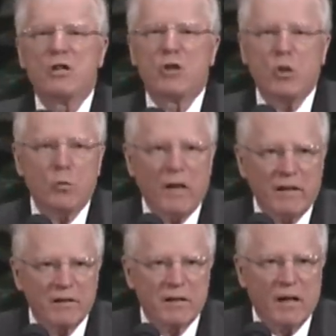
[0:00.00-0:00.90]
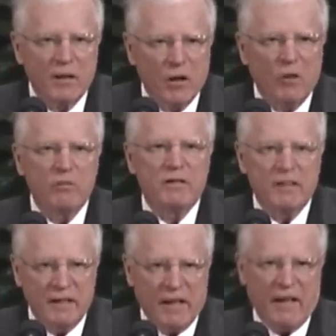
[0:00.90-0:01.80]
2 weeks ago
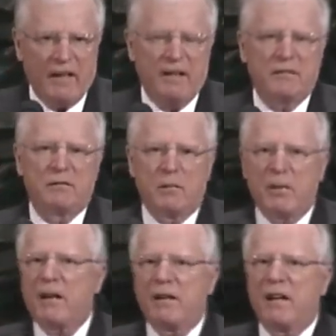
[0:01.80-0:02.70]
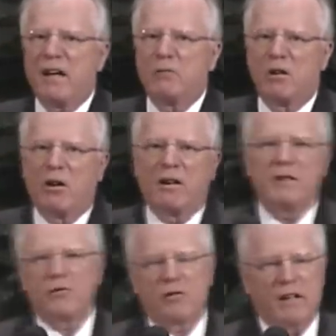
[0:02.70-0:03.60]
today, Rebecca and I were on
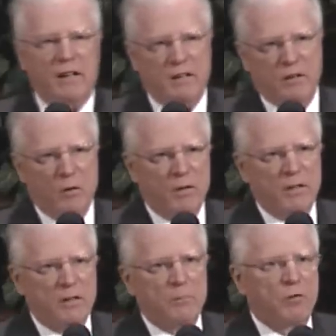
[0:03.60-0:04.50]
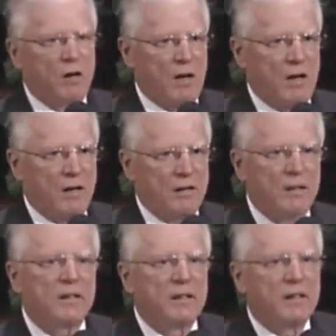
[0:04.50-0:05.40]
a train going to
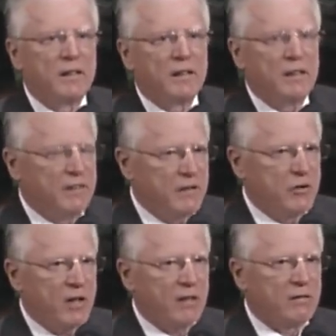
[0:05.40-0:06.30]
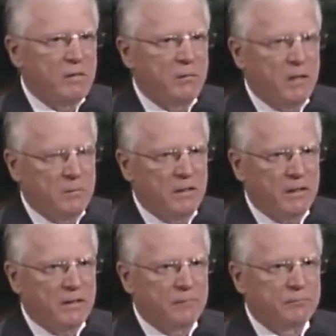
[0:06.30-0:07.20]
Prague in the Czech
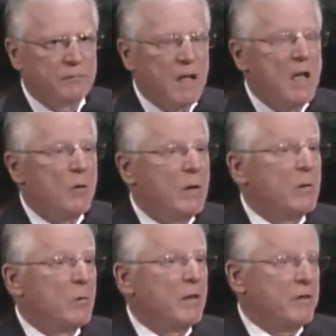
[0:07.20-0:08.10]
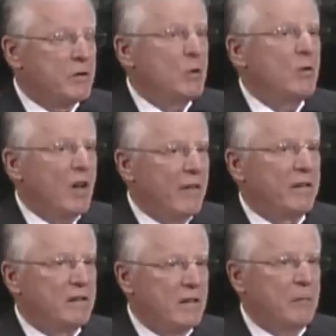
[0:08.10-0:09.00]
Republic. We were with two
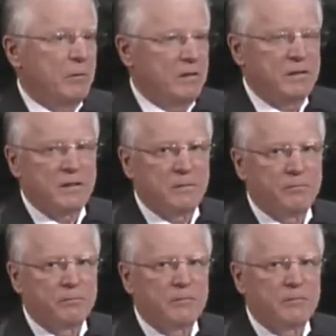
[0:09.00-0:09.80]
other couples.